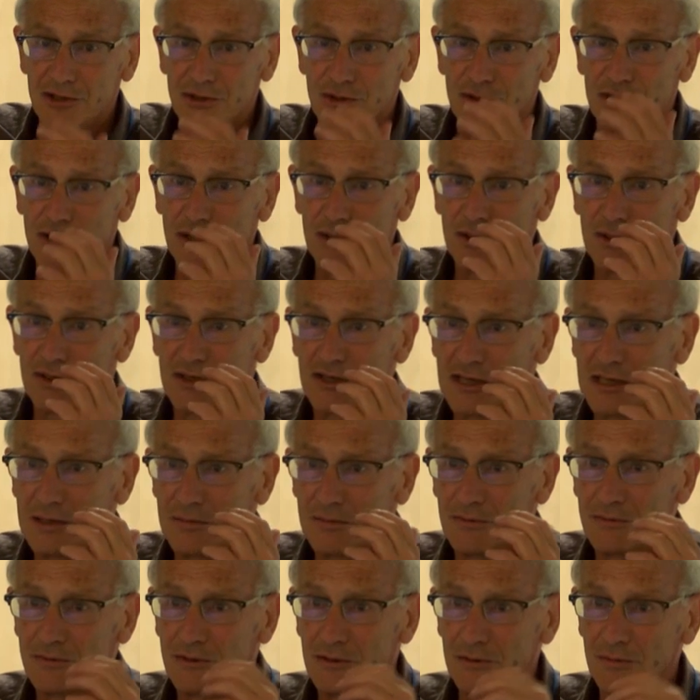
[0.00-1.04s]
or so it
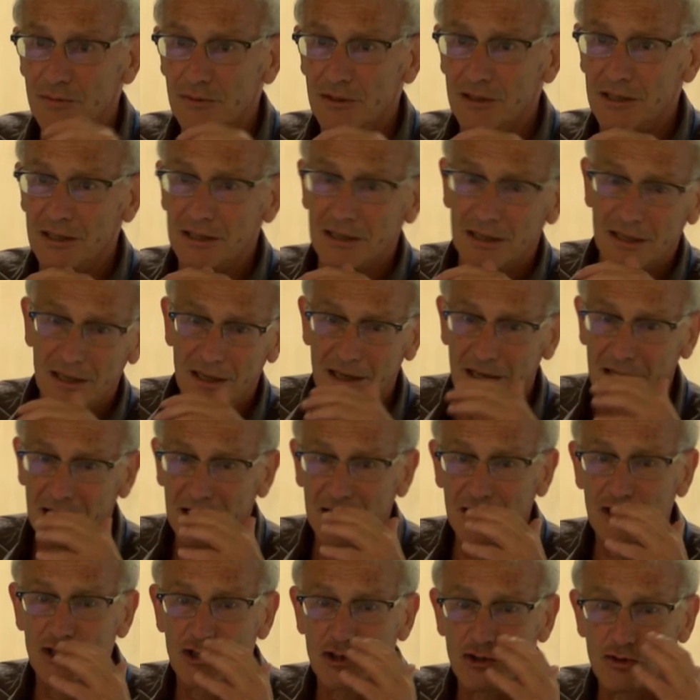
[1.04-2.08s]
seemed, from the
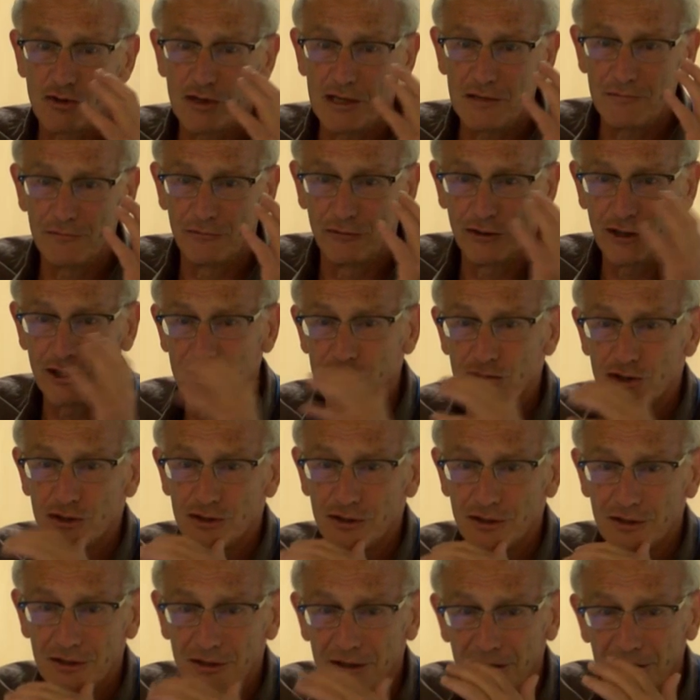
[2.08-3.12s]
extreme version